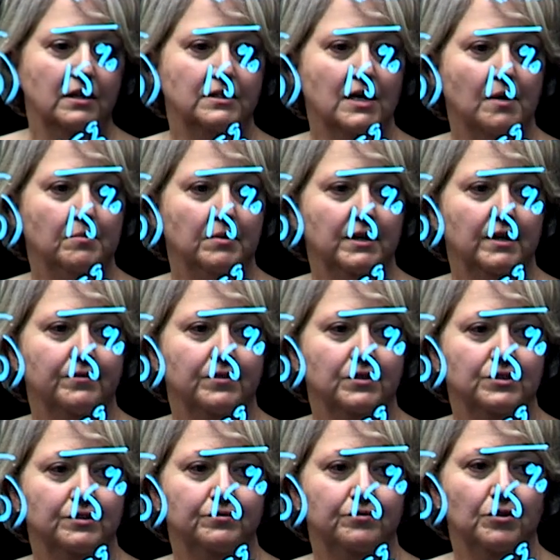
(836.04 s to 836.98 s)
timing
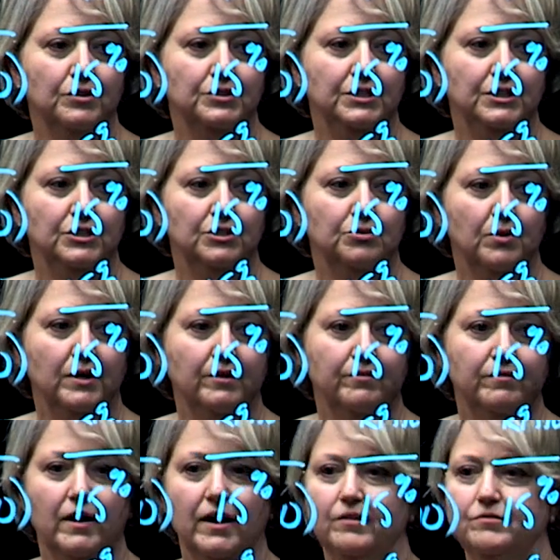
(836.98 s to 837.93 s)
difference of
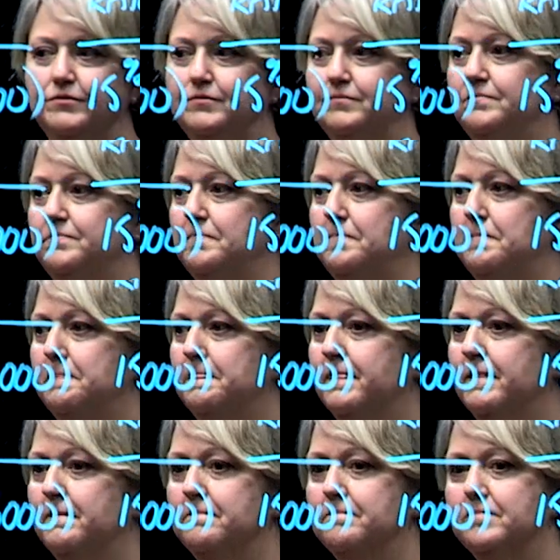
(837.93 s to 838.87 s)
1425.
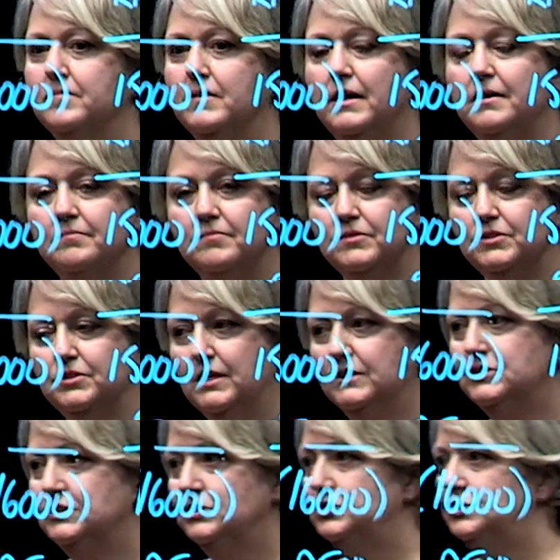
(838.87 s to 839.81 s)
Okay, so
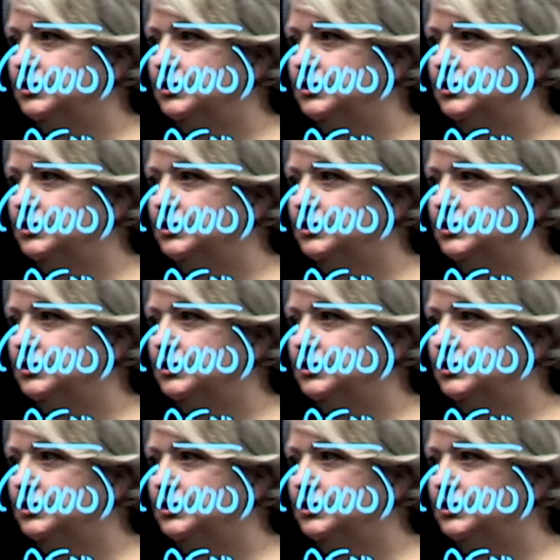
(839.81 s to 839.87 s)
that's the